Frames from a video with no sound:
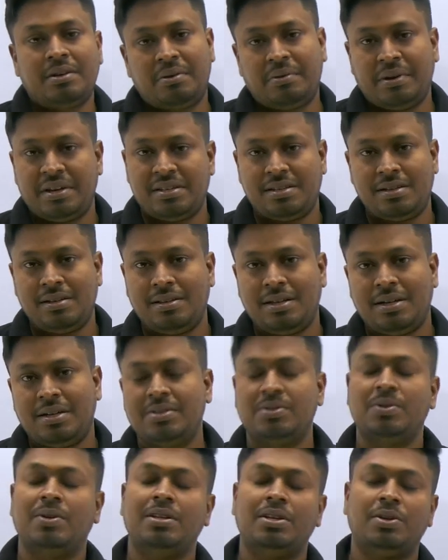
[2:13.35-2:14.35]
question that
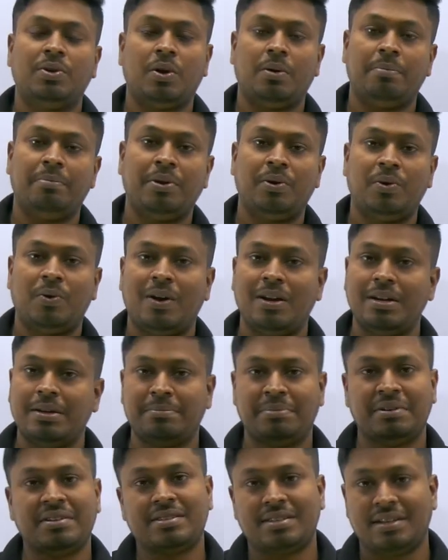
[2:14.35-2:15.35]
is on the topic called the
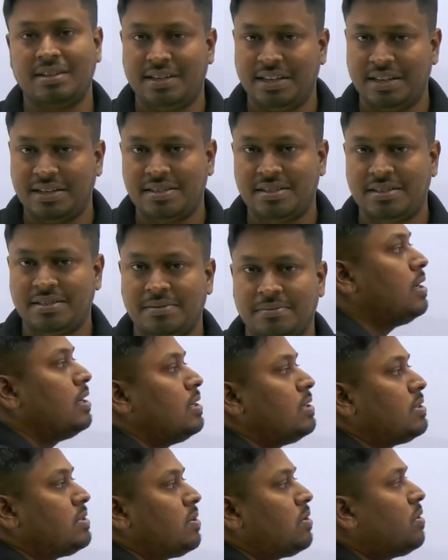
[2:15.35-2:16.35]
percentage.
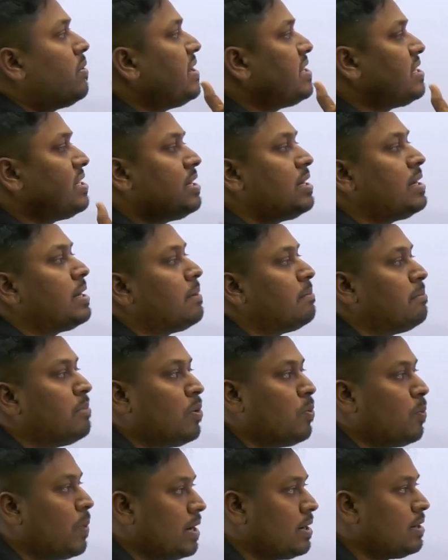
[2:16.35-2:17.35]
So question number
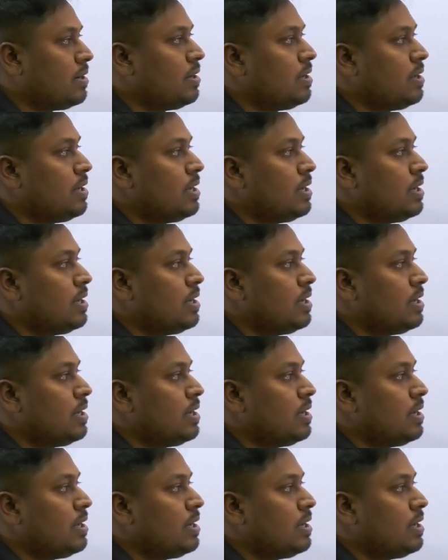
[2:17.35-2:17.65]
one,